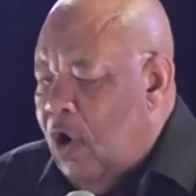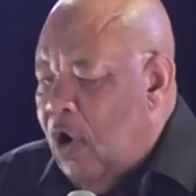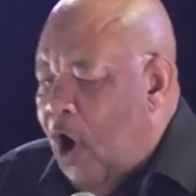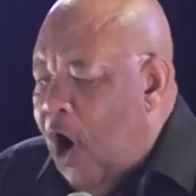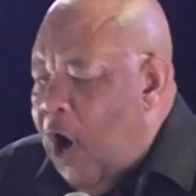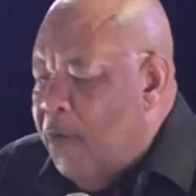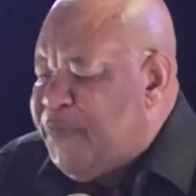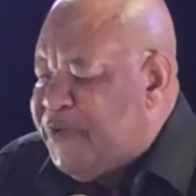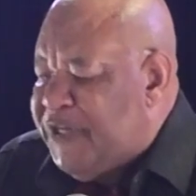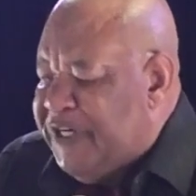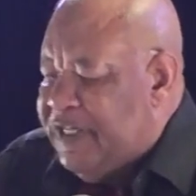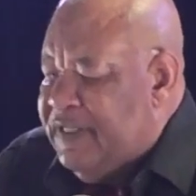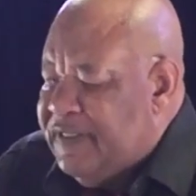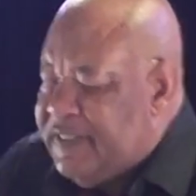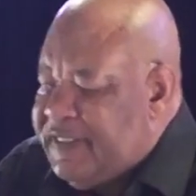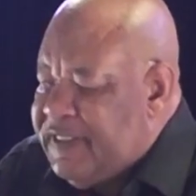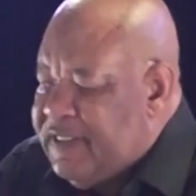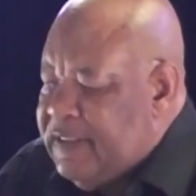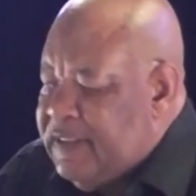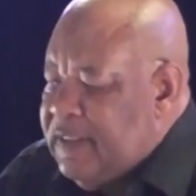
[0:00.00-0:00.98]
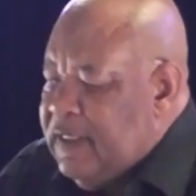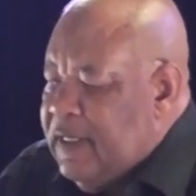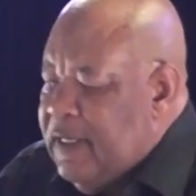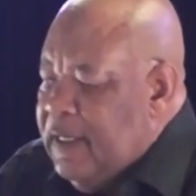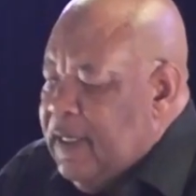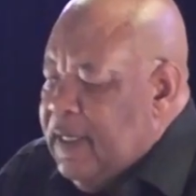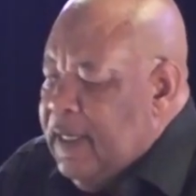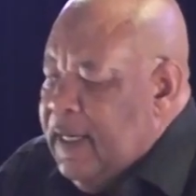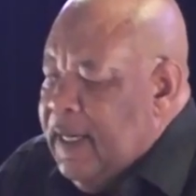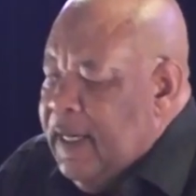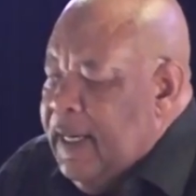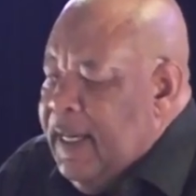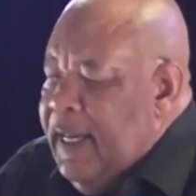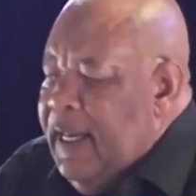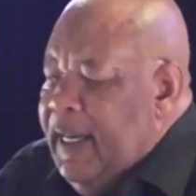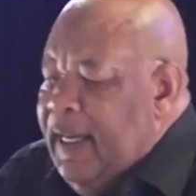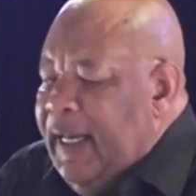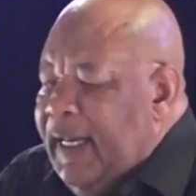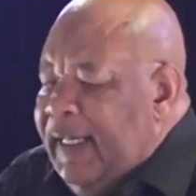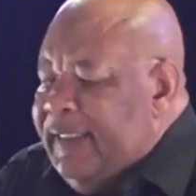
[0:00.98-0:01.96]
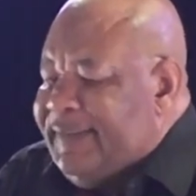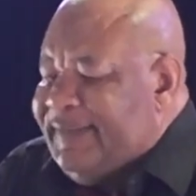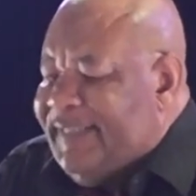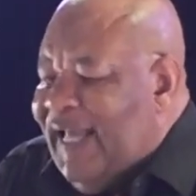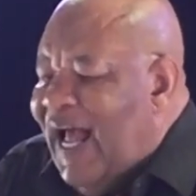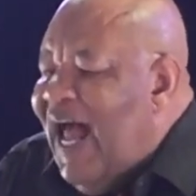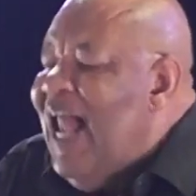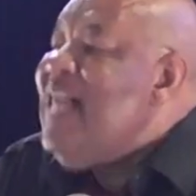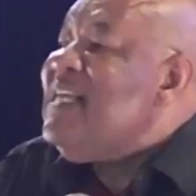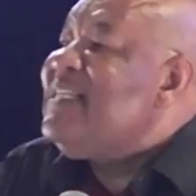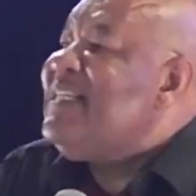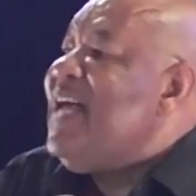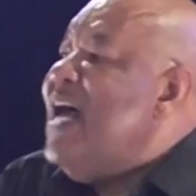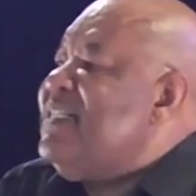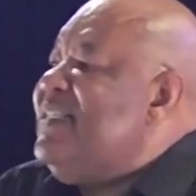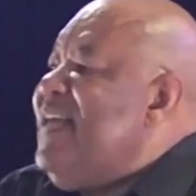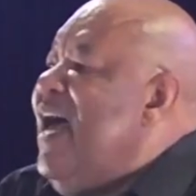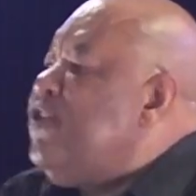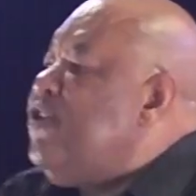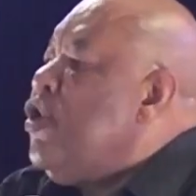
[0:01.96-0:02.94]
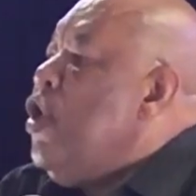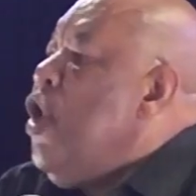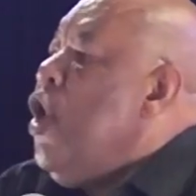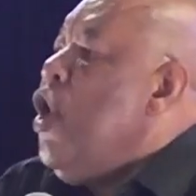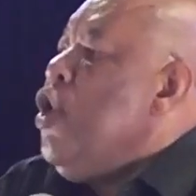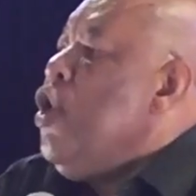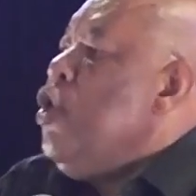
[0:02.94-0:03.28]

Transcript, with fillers: options, it tells us that